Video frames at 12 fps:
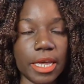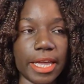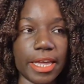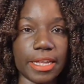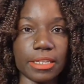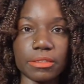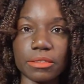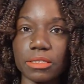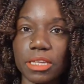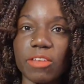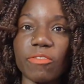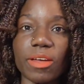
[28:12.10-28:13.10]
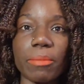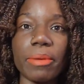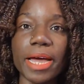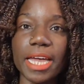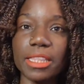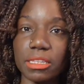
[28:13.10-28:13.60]
And if I
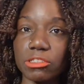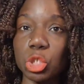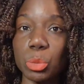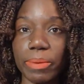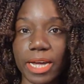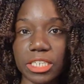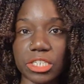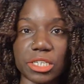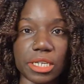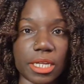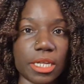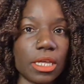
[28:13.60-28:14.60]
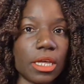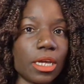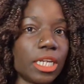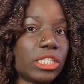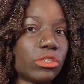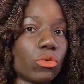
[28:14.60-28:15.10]
buy this Sparschine,
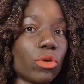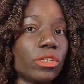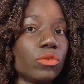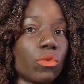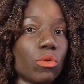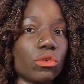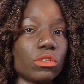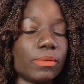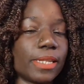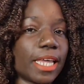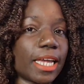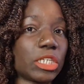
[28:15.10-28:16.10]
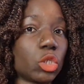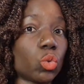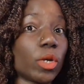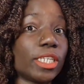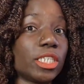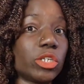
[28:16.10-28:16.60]
it's going to cost me like
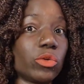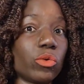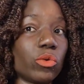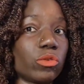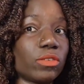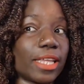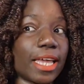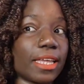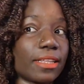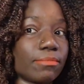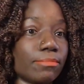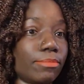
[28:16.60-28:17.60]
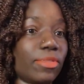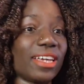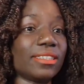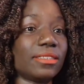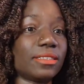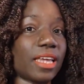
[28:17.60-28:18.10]
€20. Like
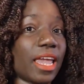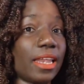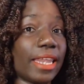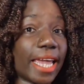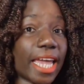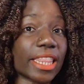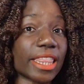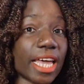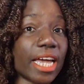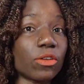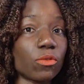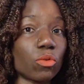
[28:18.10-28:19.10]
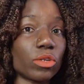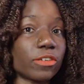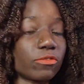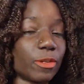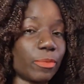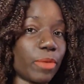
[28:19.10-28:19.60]
that's like a third of what
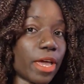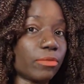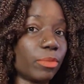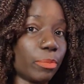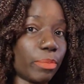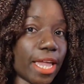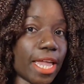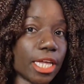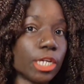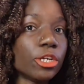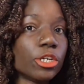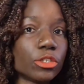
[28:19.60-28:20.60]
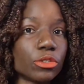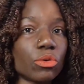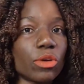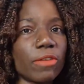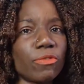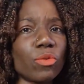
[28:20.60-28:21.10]
I'd be paying.
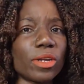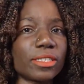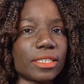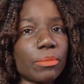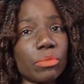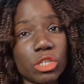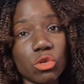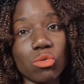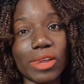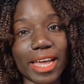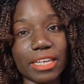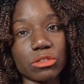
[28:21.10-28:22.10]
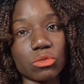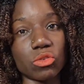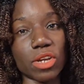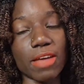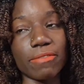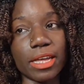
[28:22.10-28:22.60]
So if you are somebody who likes to
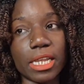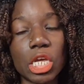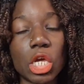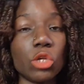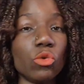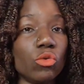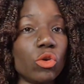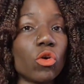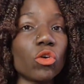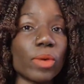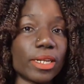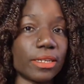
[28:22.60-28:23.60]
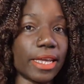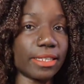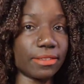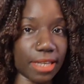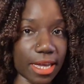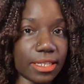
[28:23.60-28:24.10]
travel, you know your
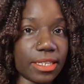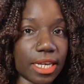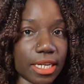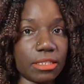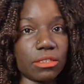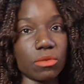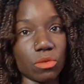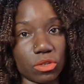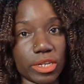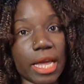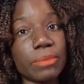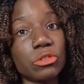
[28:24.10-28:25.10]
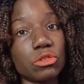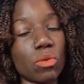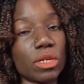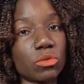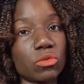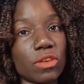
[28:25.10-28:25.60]
exact dates or times you
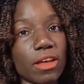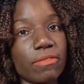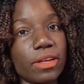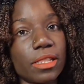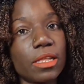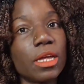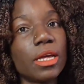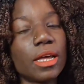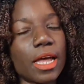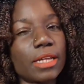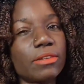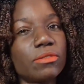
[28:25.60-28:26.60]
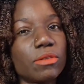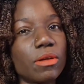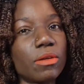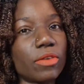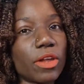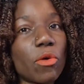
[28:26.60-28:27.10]
want to travel, I'd
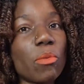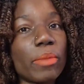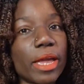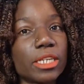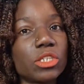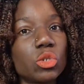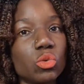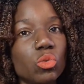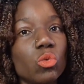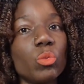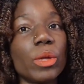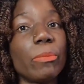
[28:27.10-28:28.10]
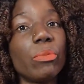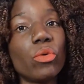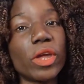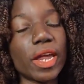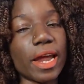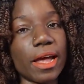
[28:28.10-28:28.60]
recommend to be
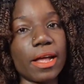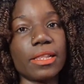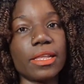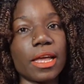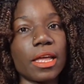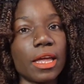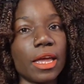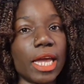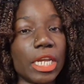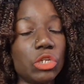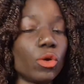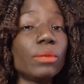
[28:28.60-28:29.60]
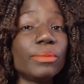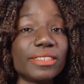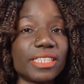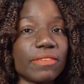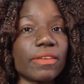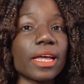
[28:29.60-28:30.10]
booking earlier, and you'll be
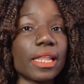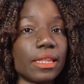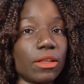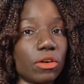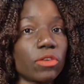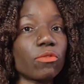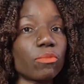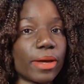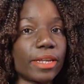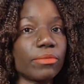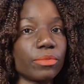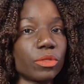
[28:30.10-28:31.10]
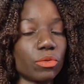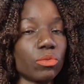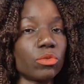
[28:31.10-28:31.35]
saving a lot of money through